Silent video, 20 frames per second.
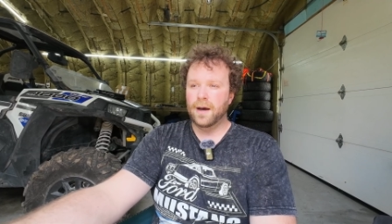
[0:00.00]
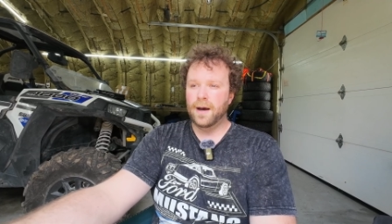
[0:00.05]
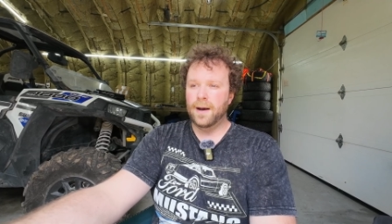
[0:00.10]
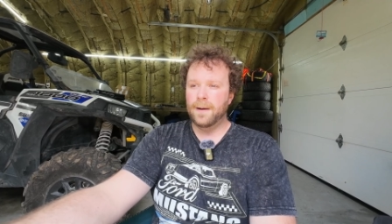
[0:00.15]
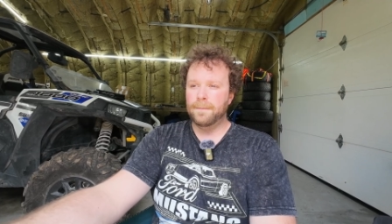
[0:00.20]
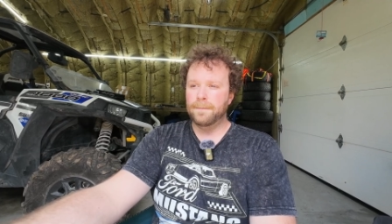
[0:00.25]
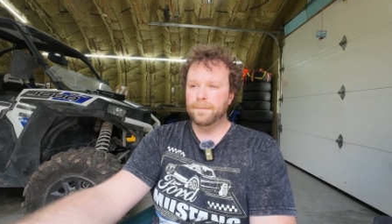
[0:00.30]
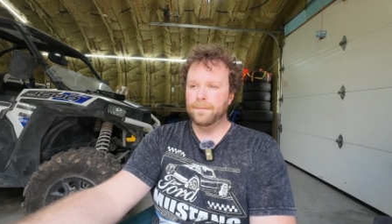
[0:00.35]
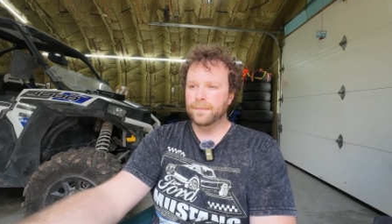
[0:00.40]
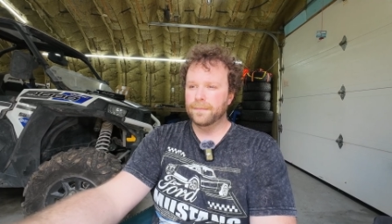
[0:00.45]

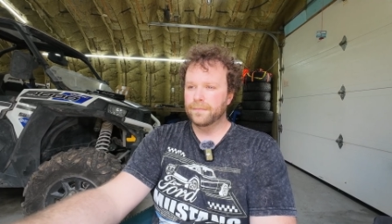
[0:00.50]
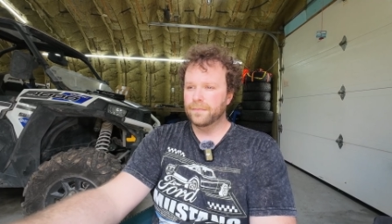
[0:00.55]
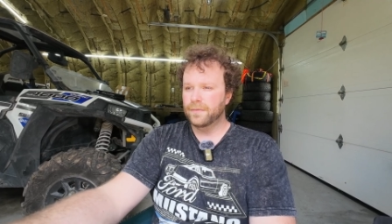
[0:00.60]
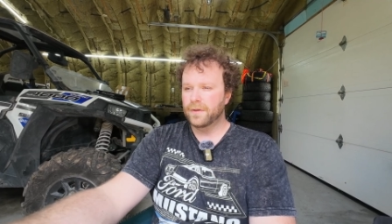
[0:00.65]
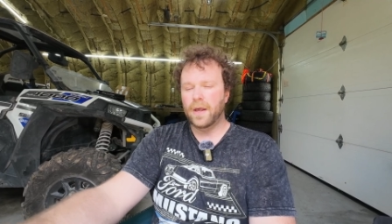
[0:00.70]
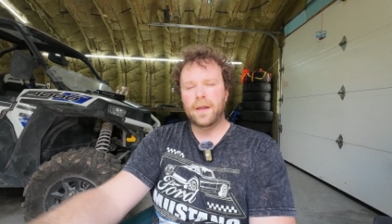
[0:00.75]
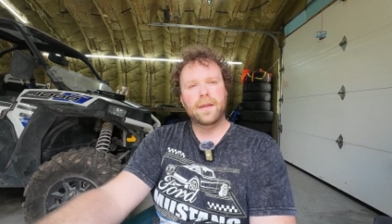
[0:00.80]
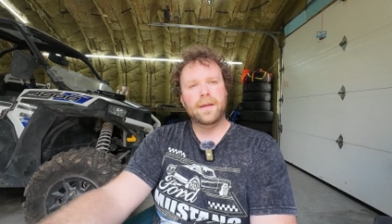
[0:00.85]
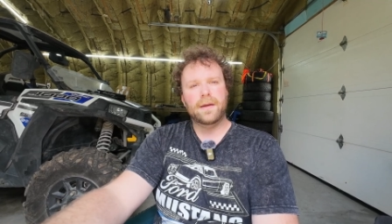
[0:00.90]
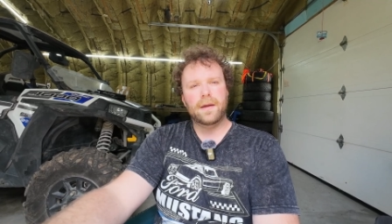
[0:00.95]
Um,
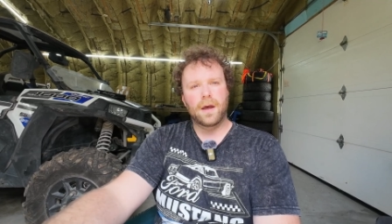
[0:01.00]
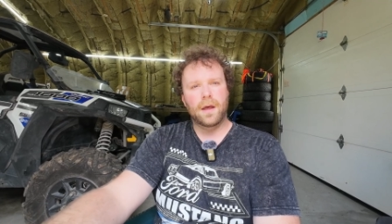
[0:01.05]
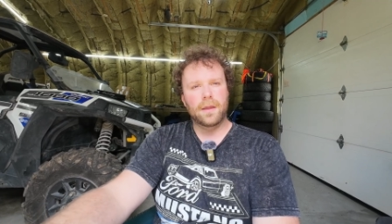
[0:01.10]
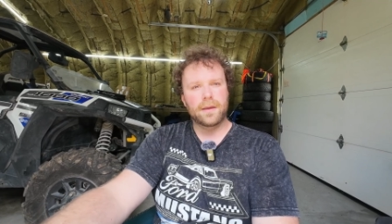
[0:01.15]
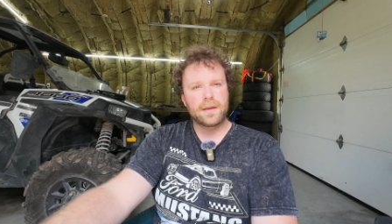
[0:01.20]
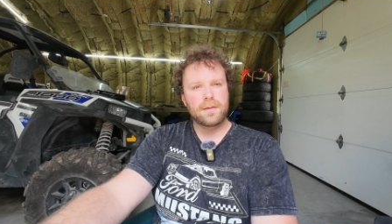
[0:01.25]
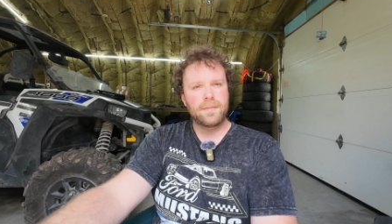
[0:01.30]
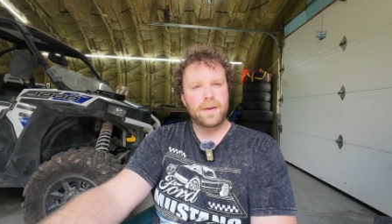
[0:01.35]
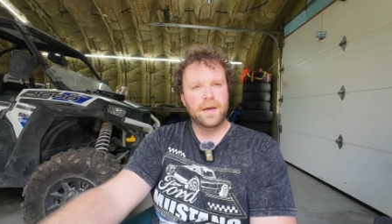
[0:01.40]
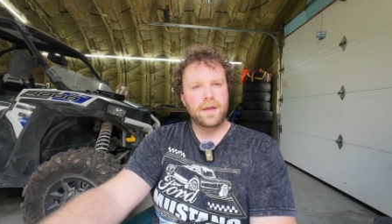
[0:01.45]
I'll,
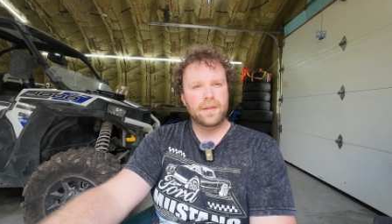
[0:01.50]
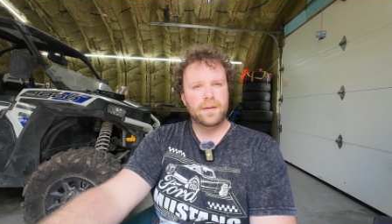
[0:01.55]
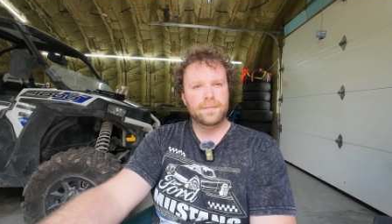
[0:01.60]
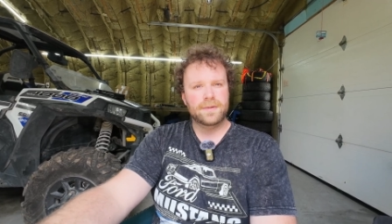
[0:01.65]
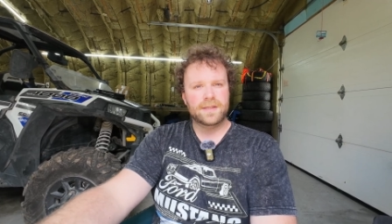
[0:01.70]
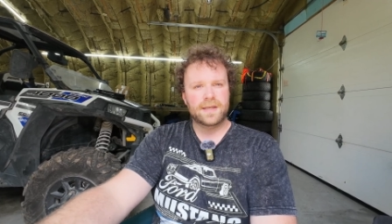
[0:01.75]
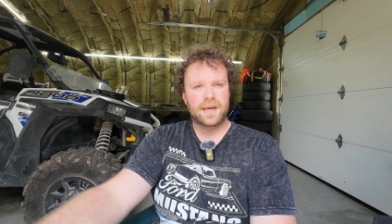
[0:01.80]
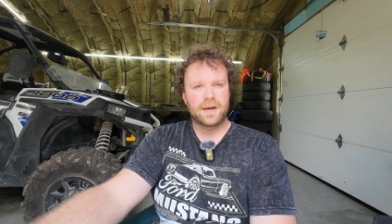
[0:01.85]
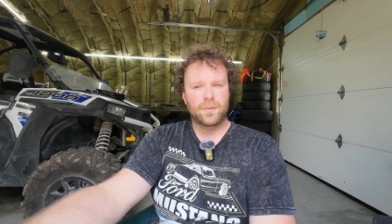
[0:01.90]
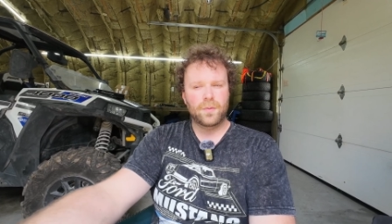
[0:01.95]
I'll, email them
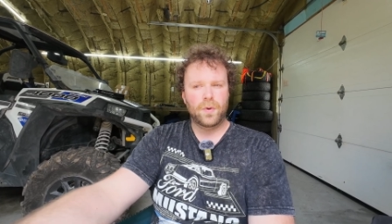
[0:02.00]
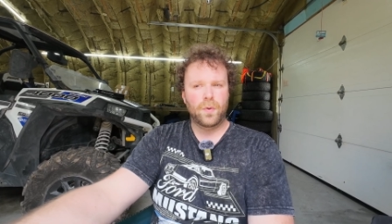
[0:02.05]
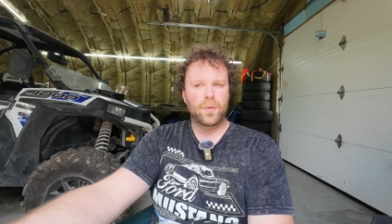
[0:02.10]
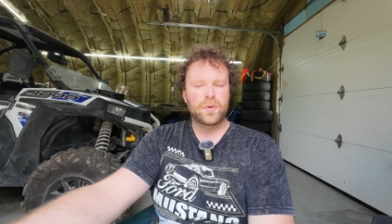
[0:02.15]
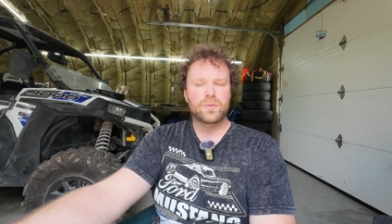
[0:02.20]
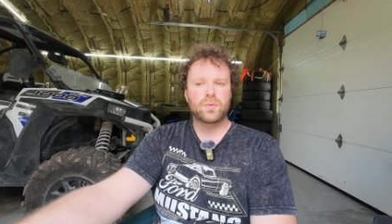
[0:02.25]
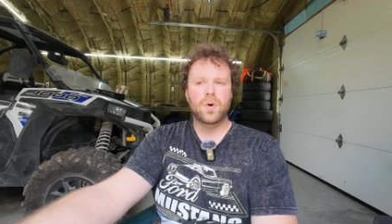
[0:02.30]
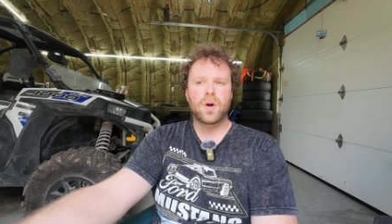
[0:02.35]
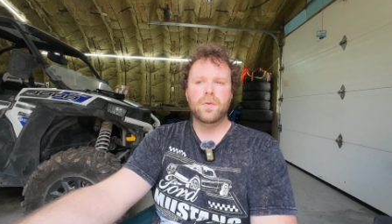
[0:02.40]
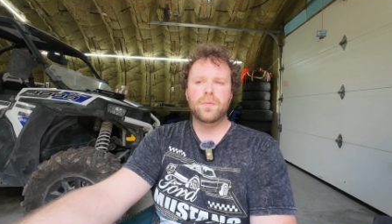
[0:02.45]
saying, well,
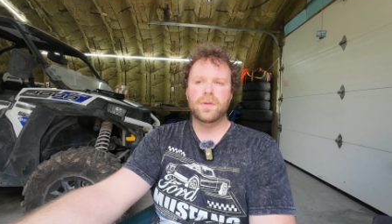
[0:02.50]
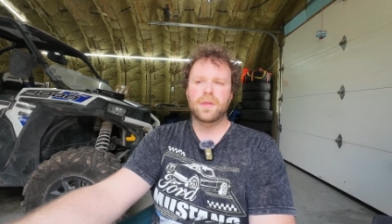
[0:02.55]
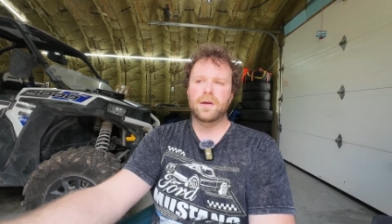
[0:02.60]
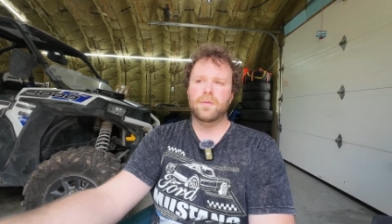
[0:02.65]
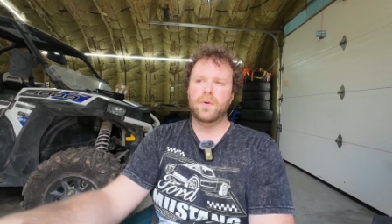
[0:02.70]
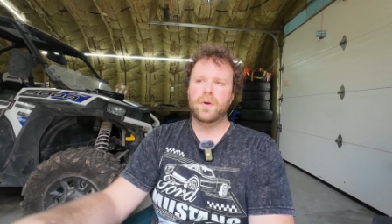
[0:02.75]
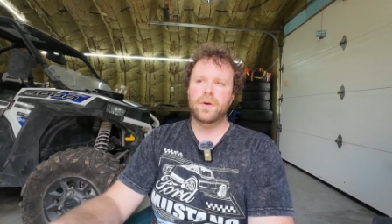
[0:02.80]
what's wrong with it?